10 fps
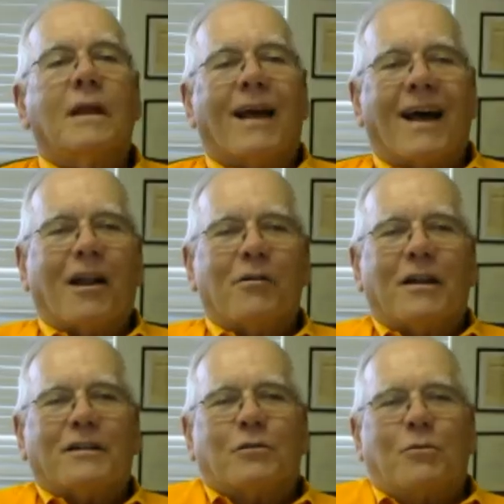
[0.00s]
Hello,
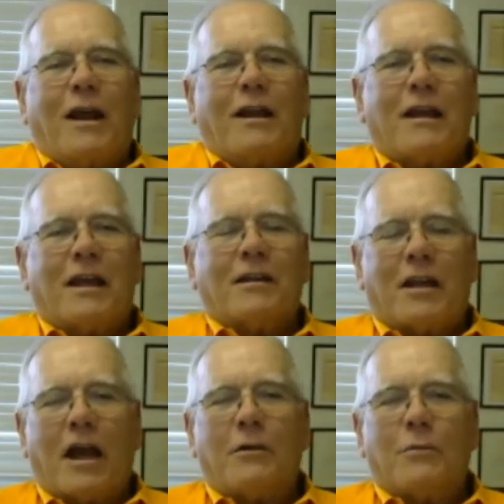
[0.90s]
this is Randy
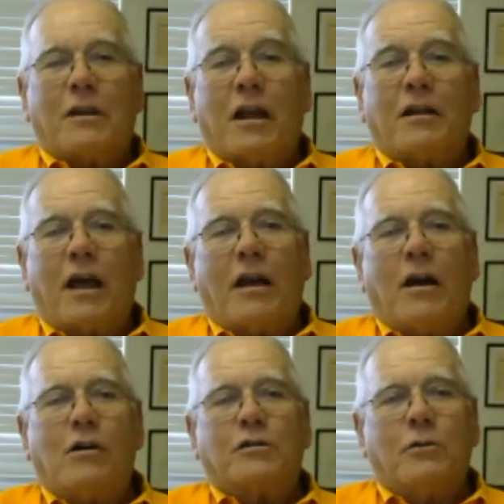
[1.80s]
Kincaid with Kincaid
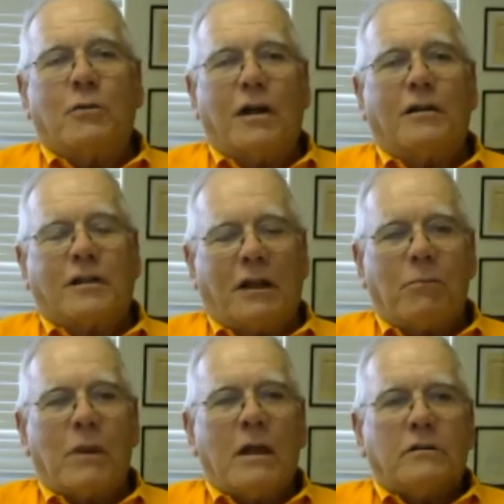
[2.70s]
Auction Realty.
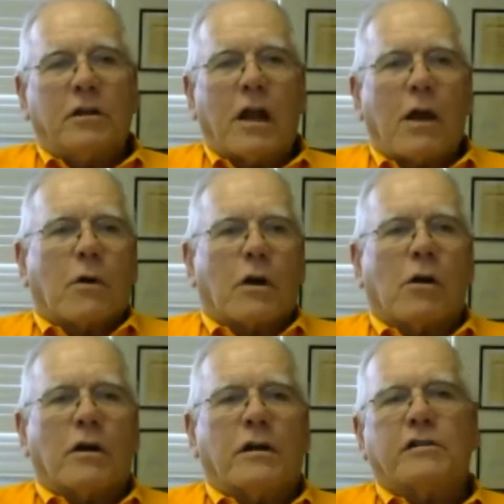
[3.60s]
Today we're
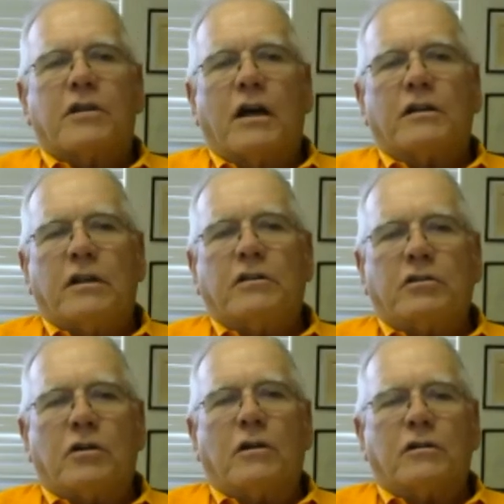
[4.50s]
going to discuss
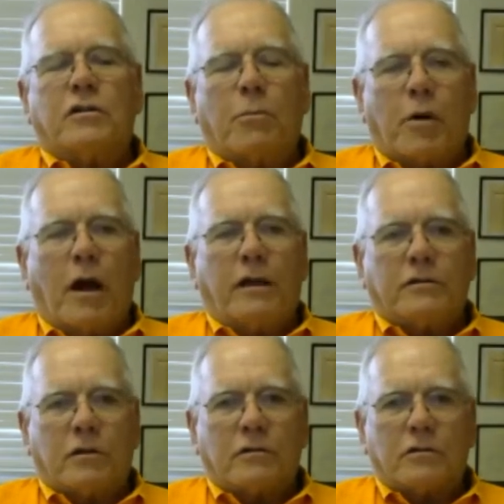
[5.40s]
insurance
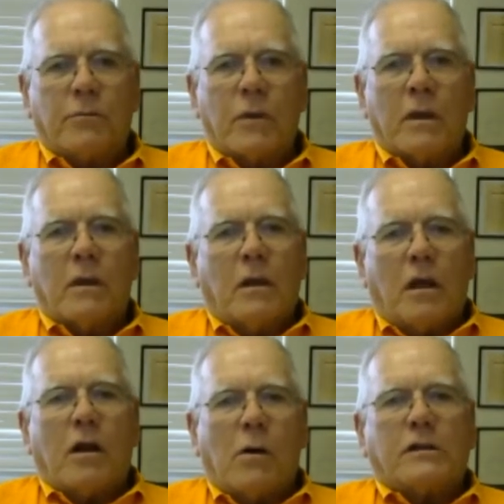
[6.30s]
appraisals. You
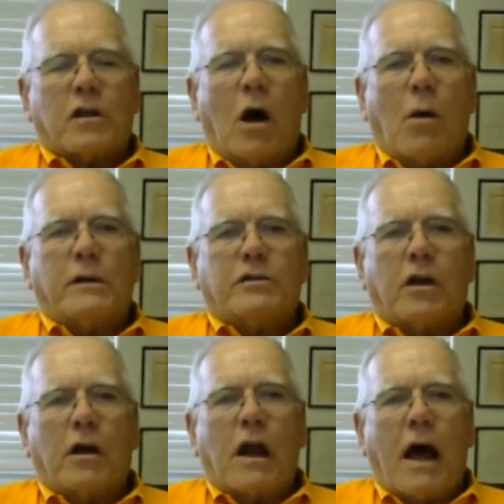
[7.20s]
know, it's always a
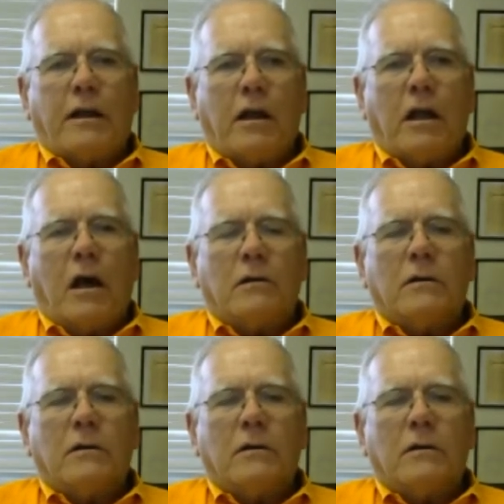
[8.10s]
good idea